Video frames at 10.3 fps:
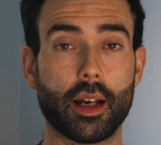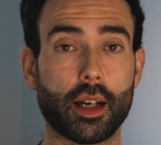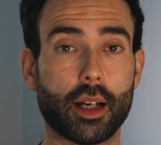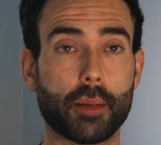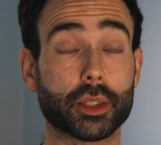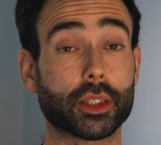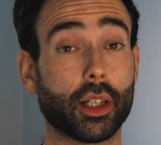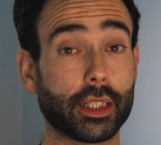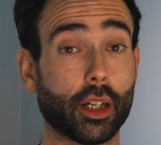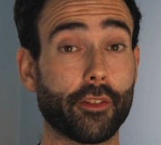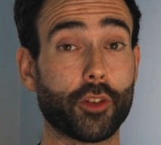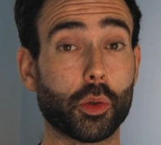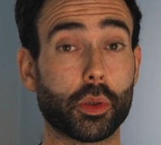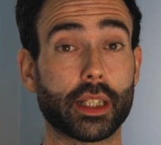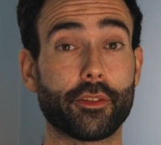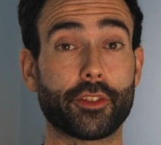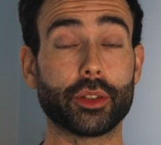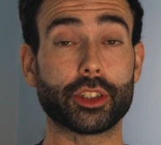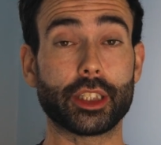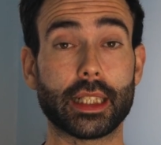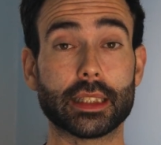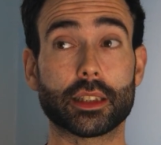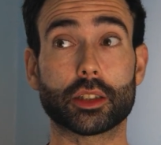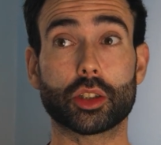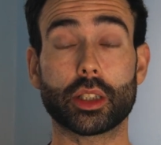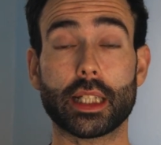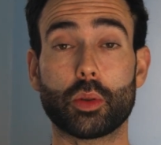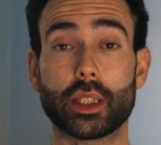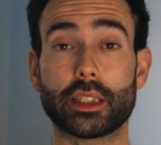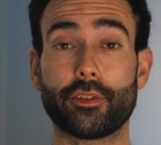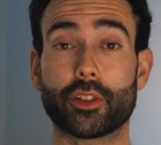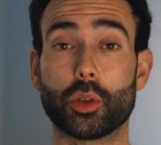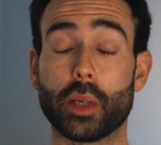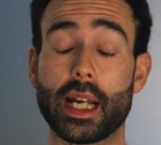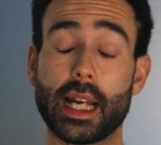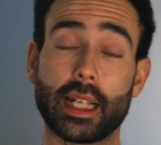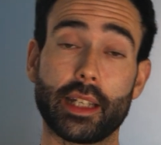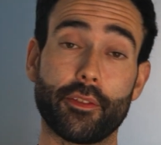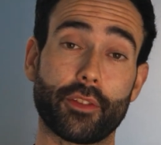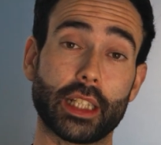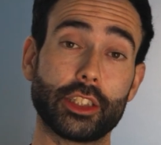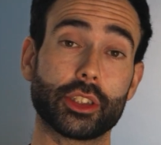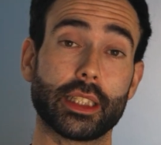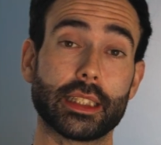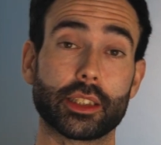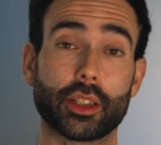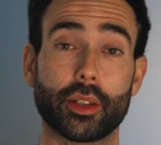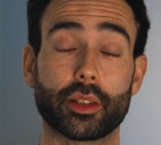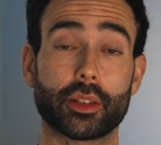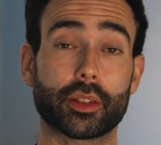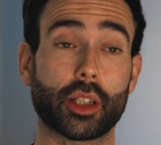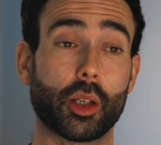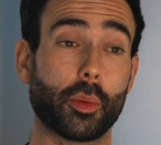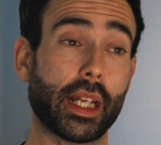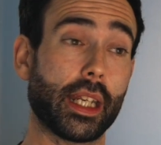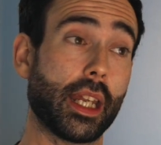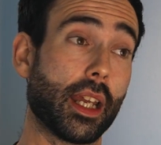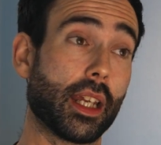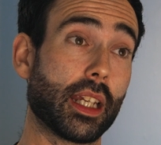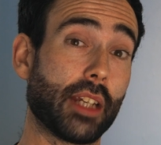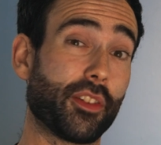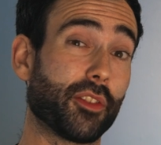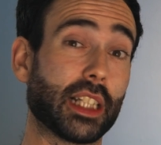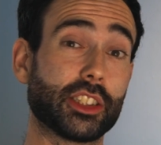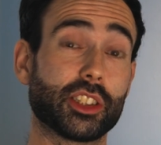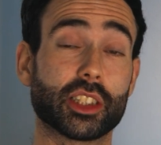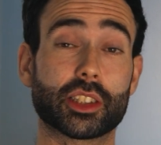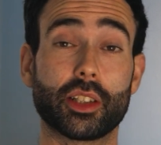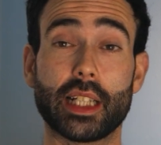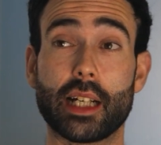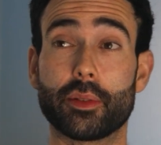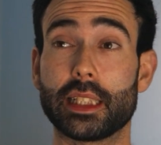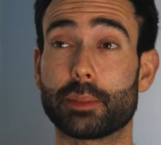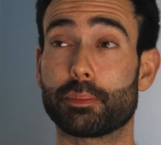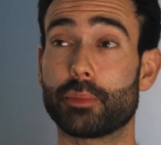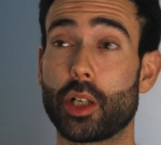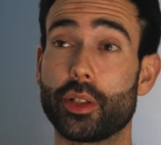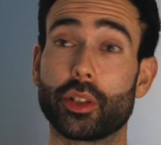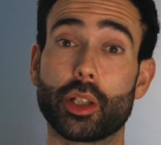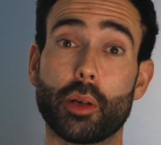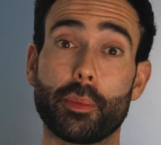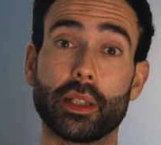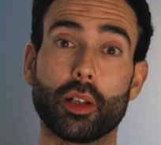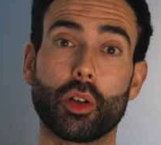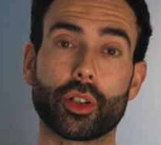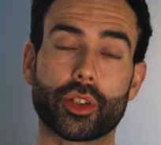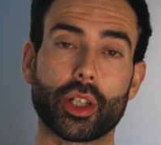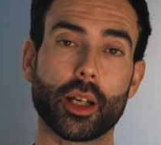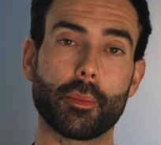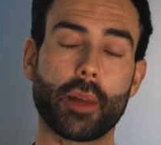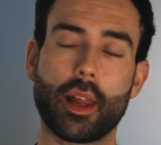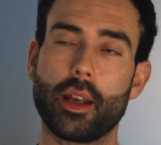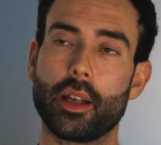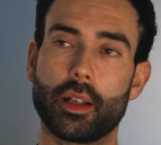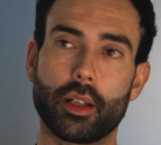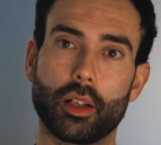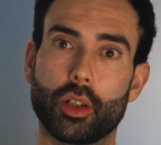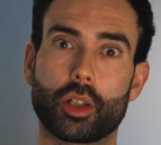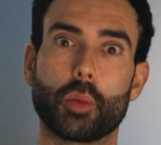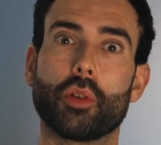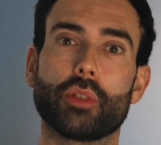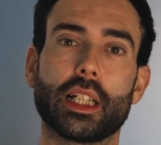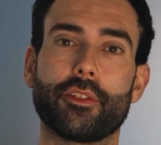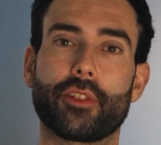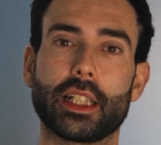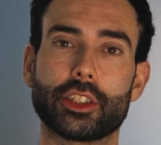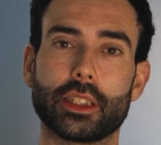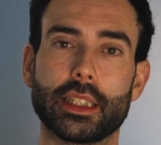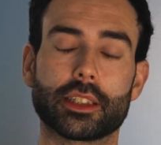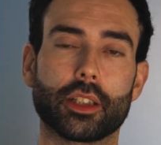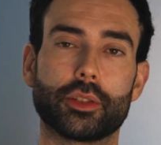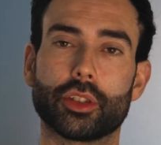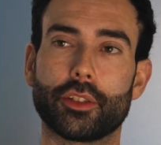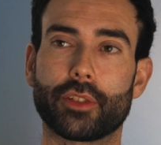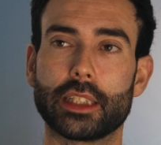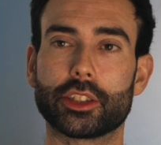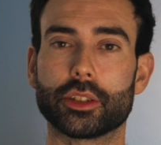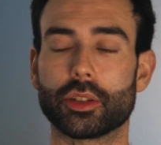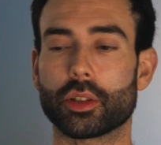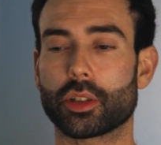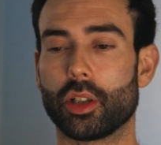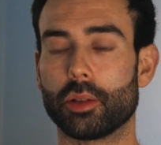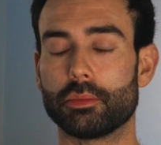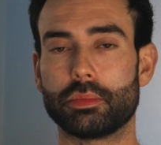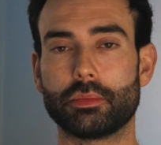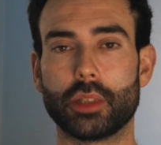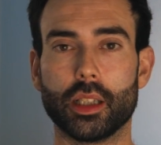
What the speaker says: But certainly going forward in future years, it's going to get quite difficult, and inflation isn't going to go away. If inflation does go down, it's only going to go up in the longer term. Look at what real inflation is. Go trueflation.com.